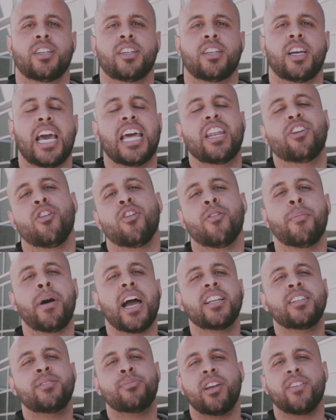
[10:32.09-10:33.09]
And it
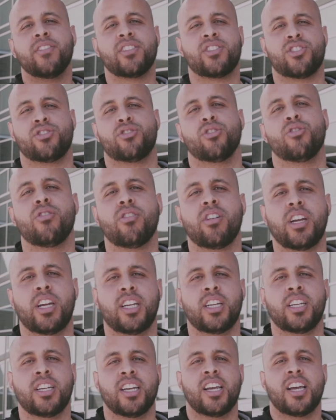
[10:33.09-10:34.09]
reminds me of a
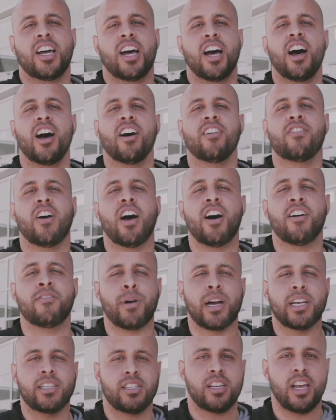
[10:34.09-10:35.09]
story of my
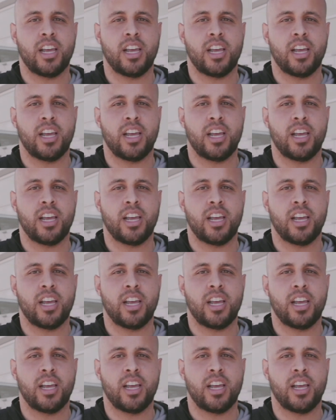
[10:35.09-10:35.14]
son